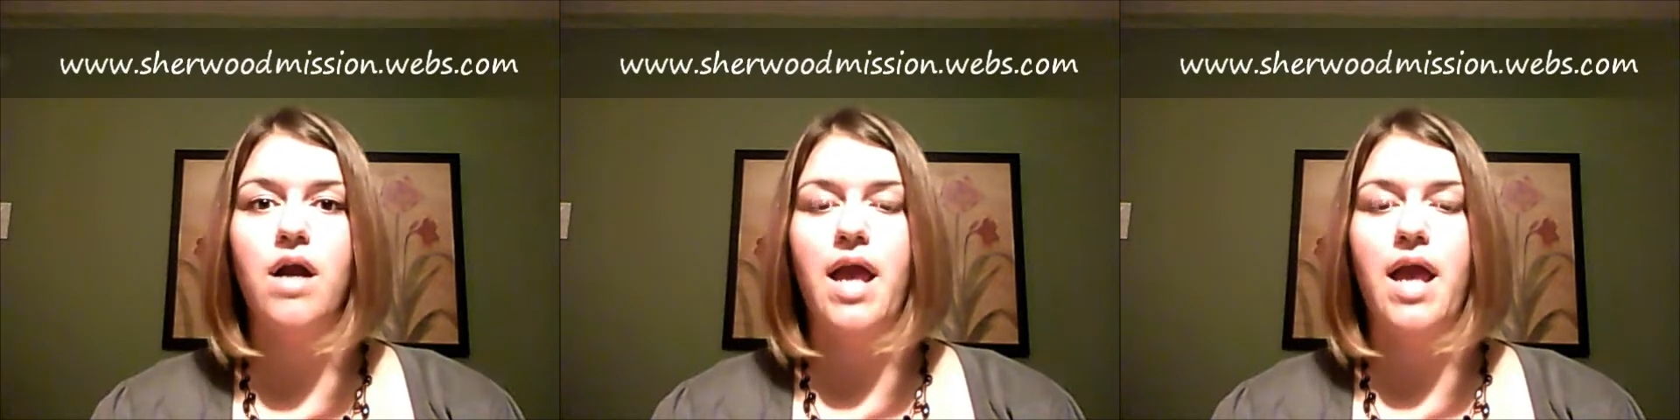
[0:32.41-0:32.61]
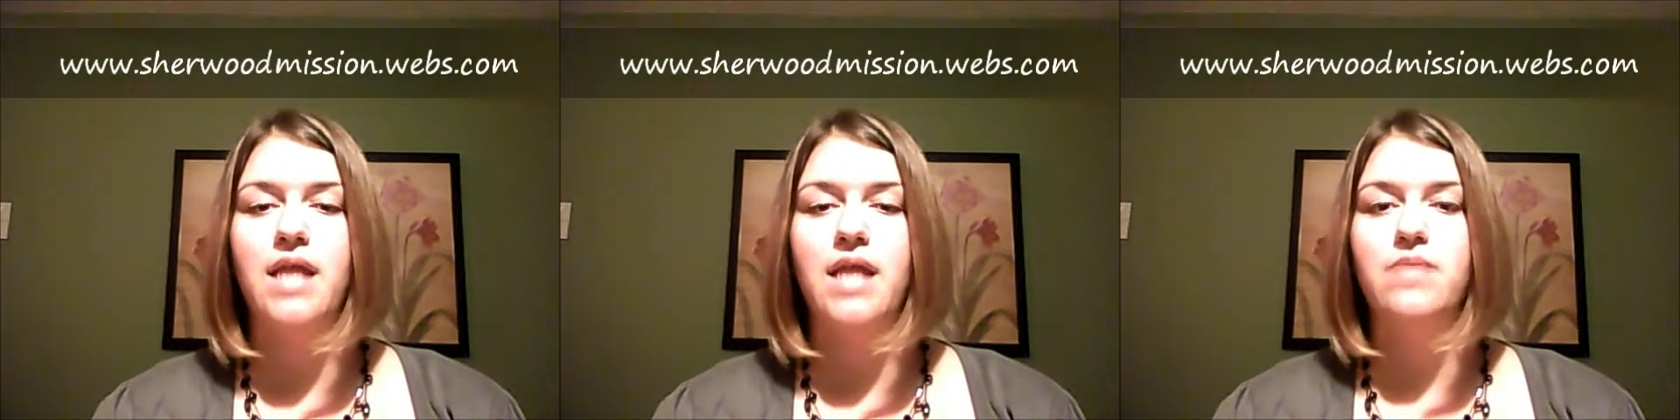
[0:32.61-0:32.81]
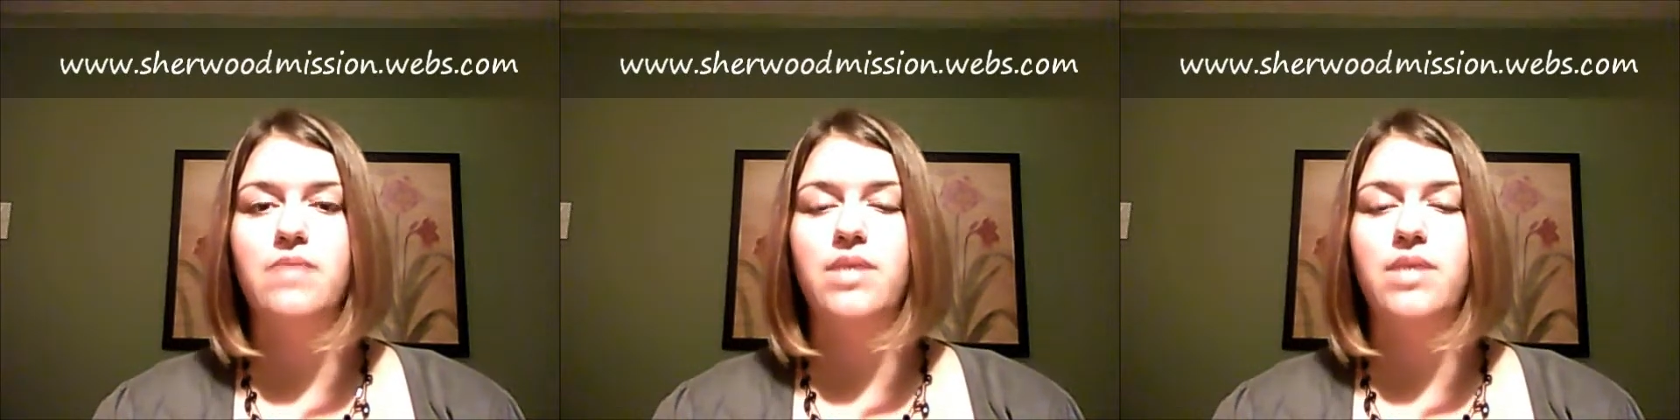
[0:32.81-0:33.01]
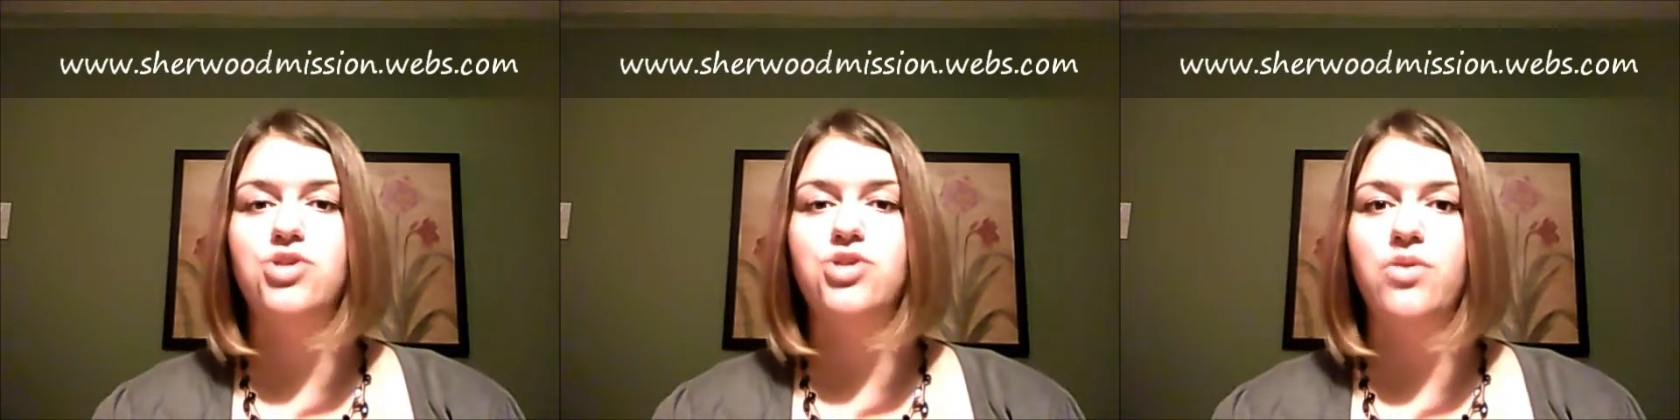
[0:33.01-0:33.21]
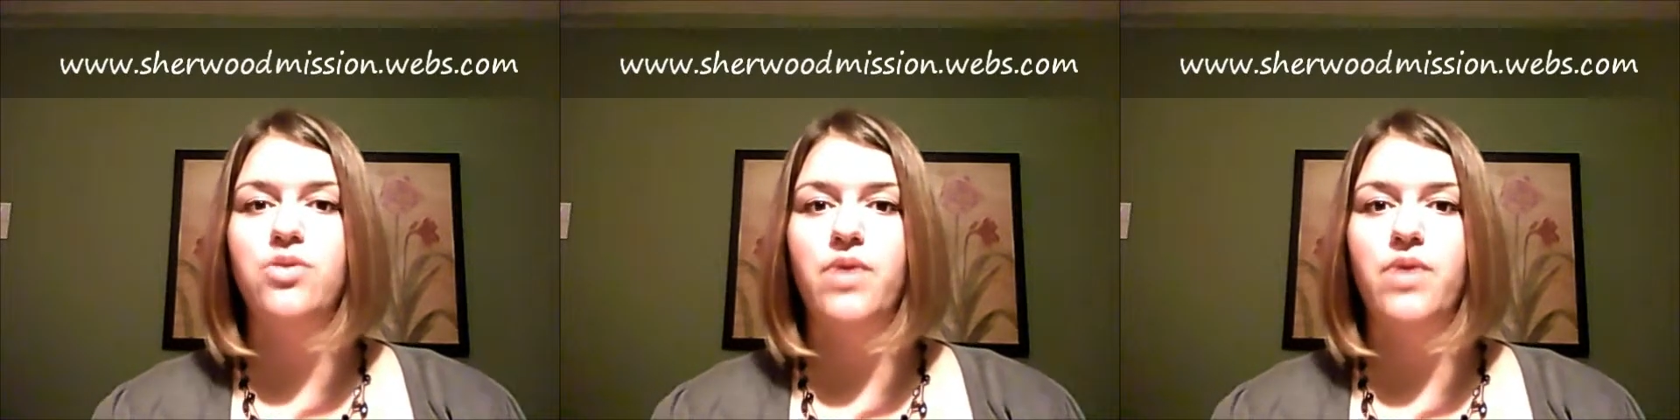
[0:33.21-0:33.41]
and the
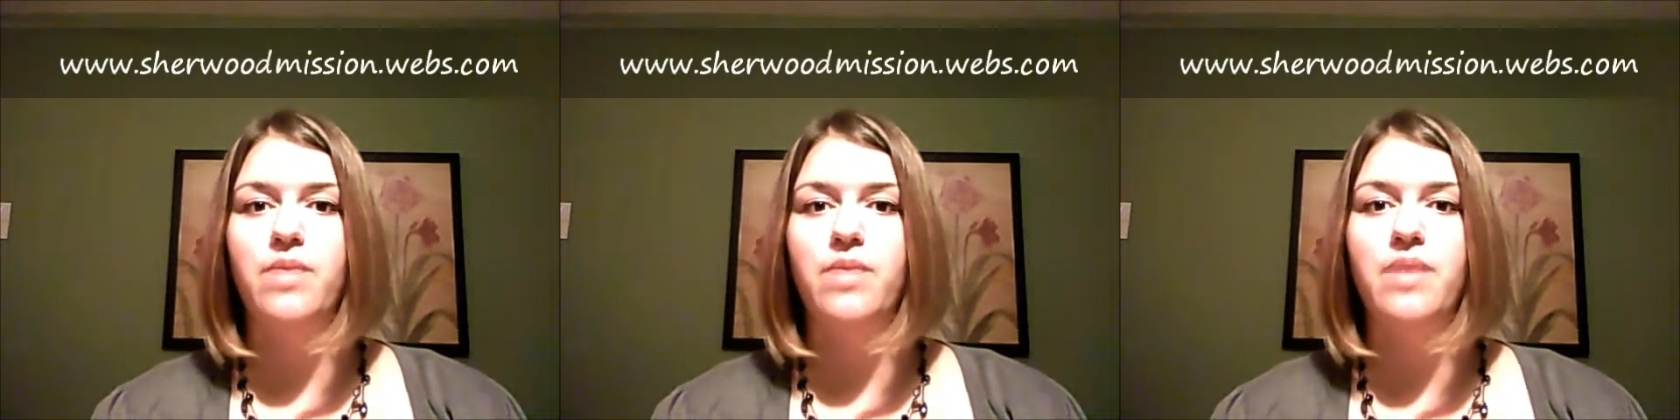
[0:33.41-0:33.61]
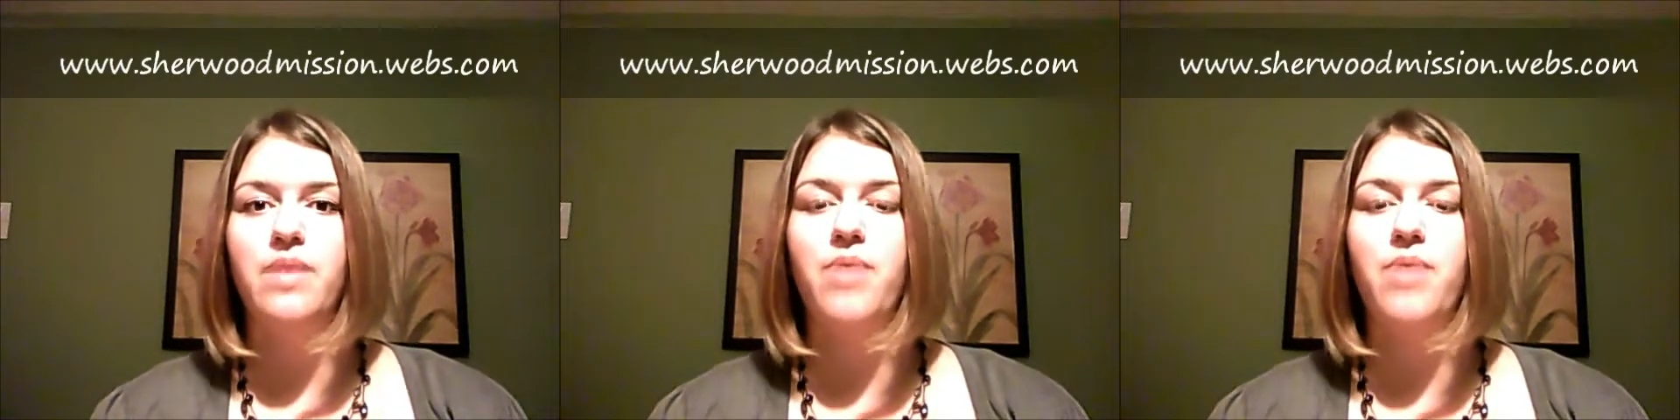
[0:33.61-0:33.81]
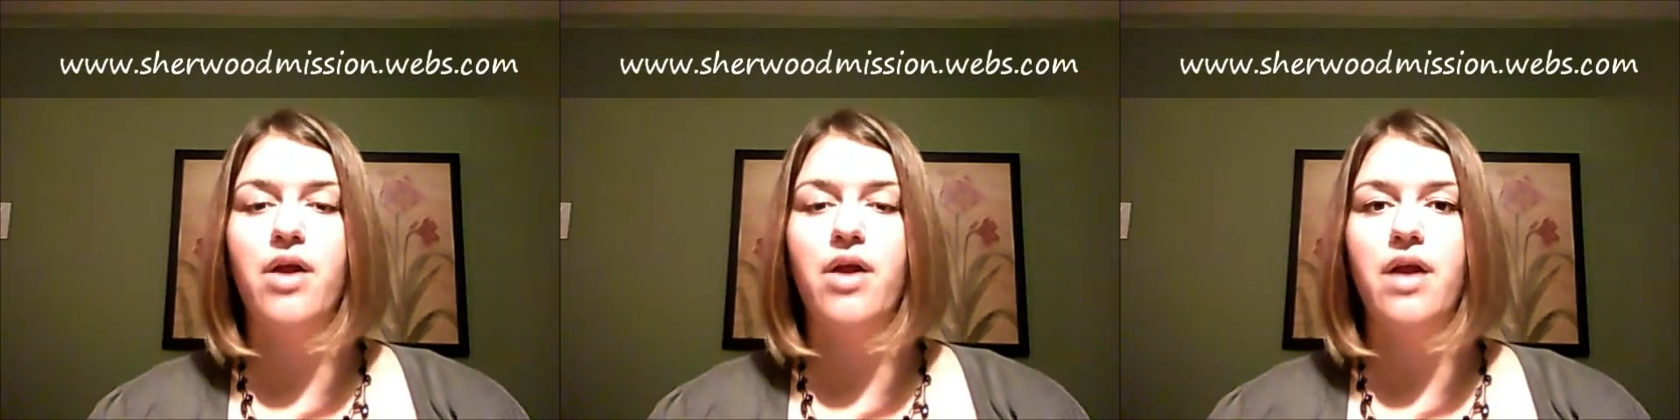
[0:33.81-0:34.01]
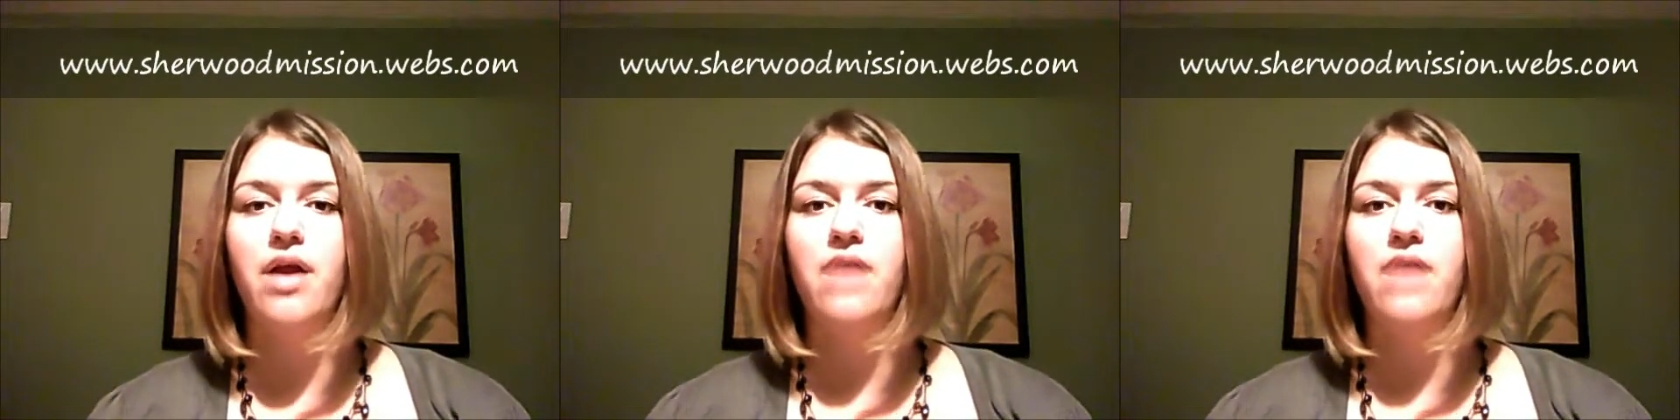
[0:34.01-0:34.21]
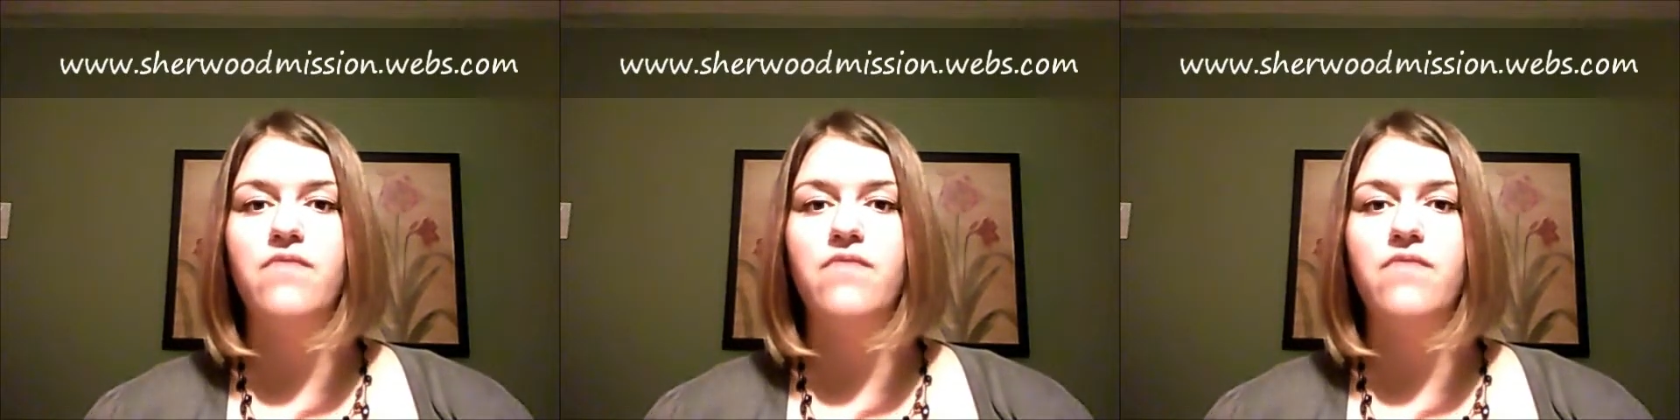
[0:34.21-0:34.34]
ministry we're going to be a part of,